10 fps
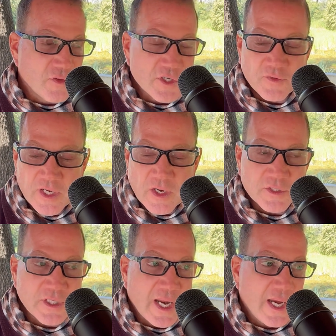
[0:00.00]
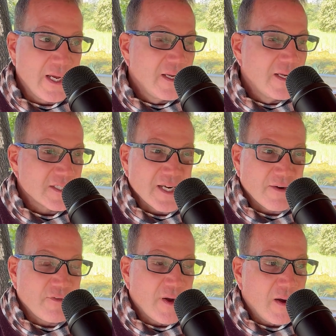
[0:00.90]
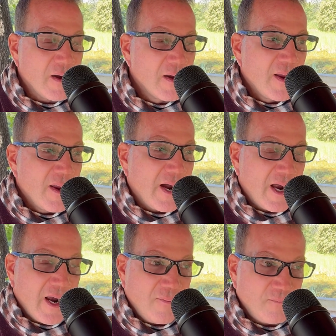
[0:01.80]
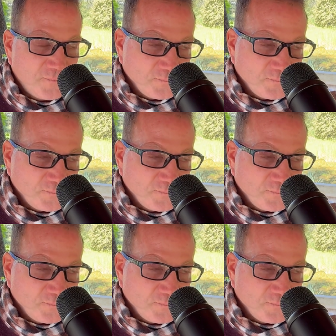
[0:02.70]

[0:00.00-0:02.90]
for this video today. It's not fair. So